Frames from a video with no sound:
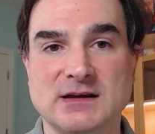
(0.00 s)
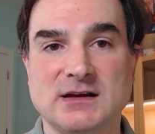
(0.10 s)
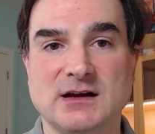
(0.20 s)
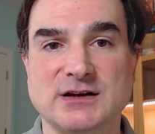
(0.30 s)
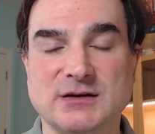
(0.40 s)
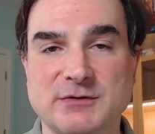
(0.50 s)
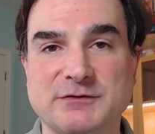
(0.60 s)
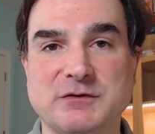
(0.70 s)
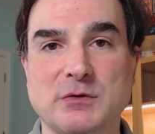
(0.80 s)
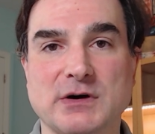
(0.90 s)
And number
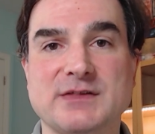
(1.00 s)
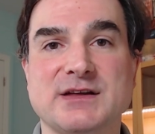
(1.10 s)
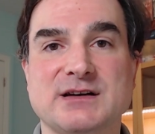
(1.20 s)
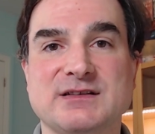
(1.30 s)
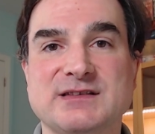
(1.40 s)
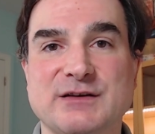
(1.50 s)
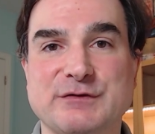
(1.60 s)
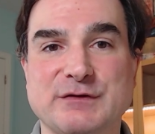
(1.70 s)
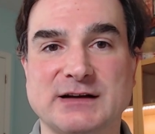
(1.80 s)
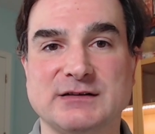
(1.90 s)
four, that it is
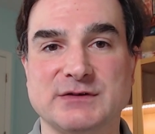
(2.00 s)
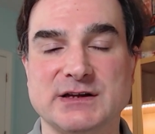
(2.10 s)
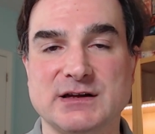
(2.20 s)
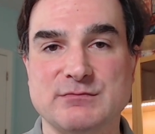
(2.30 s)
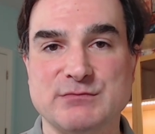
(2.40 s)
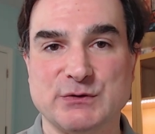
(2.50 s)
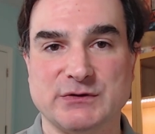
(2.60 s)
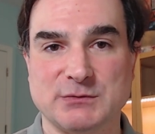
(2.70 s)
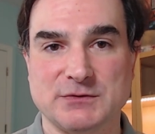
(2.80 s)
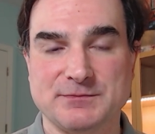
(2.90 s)
effectively
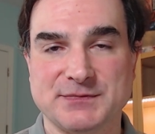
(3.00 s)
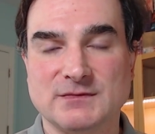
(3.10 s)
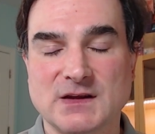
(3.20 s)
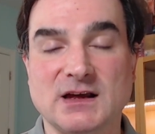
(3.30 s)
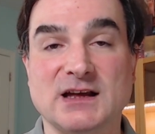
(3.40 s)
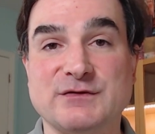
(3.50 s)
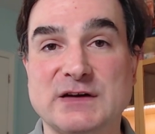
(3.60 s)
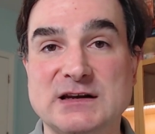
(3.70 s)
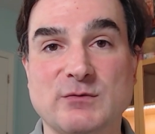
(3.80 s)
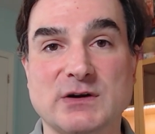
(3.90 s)
immutable. And
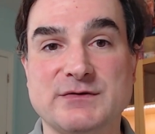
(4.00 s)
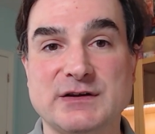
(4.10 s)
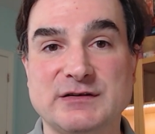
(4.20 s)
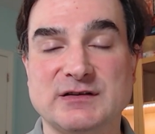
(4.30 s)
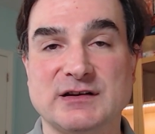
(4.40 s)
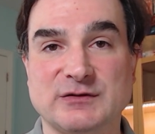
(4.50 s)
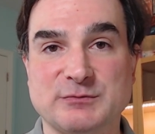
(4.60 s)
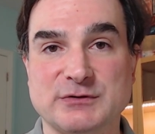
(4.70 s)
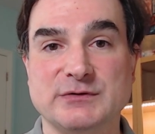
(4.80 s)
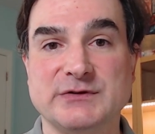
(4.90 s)
if any one of these things
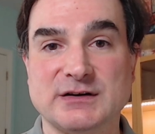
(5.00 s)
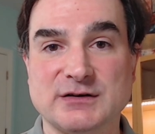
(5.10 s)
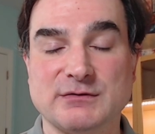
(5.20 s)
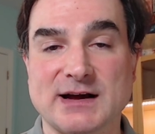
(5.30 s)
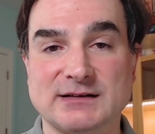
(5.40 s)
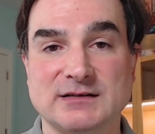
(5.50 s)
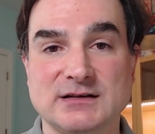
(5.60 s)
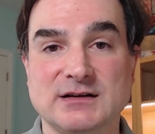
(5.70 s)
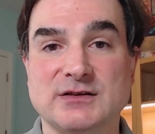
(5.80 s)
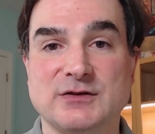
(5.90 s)
proves incorrect,
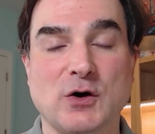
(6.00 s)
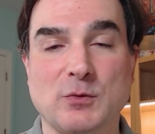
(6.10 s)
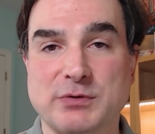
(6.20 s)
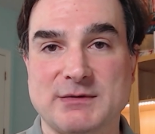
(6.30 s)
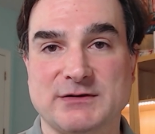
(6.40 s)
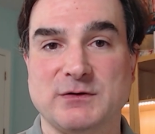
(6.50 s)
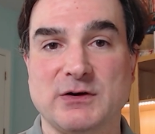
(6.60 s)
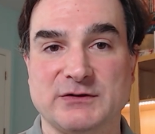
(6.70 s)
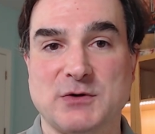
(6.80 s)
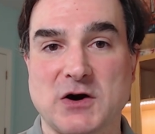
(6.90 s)
the whole premise
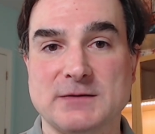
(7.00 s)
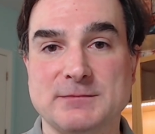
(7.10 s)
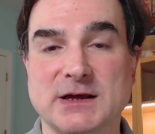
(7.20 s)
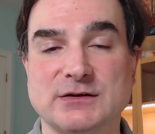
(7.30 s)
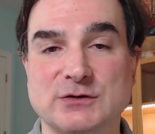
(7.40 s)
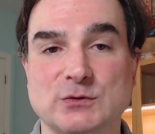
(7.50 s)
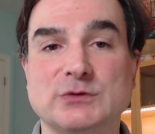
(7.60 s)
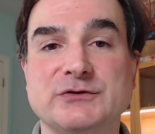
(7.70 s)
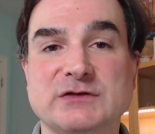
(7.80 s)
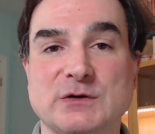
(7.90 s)
falls apart. And
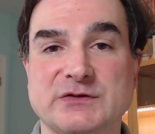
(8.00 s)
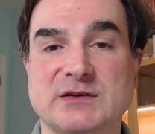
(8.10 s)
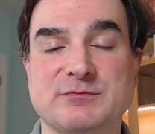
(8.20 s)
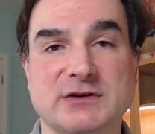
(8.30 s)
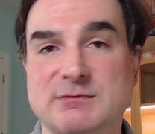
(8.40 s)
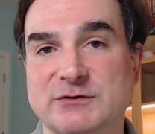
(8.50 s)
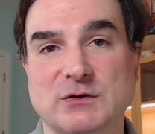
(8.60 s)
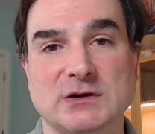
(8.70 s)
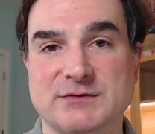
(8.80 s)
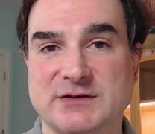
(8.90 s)
Gould shows that pretty much
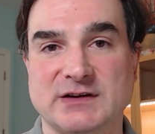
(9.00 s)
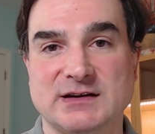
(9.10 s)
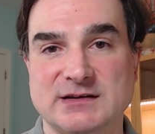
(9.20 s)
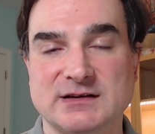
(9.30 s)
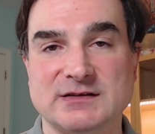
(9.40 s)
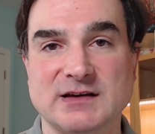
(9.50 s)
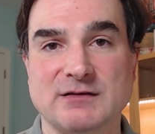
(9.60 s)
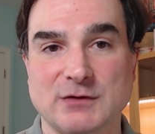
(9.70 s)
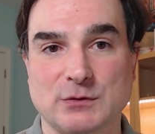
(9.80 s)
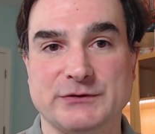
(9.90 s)
all of these ideas
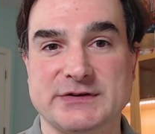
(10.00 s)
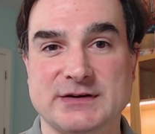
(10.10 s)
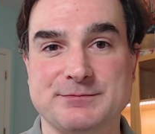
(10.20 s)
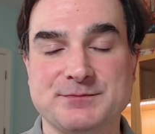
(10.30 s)
have holes in them.